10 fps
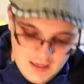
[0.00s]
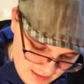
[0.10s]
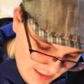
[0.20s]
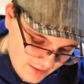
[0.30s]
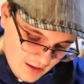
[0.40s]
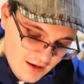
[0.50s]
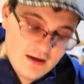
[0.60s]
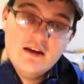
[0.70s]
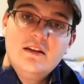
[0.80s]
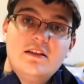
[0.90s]
And I
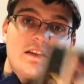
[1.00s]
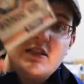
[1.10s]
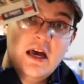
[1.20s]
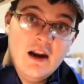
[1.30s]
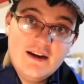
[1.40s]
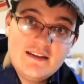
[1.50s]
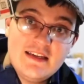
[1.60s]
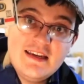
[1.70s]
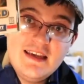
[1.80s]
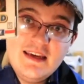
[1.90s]
got Sonic
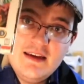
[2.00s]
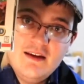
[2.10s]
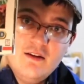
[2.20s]
CD.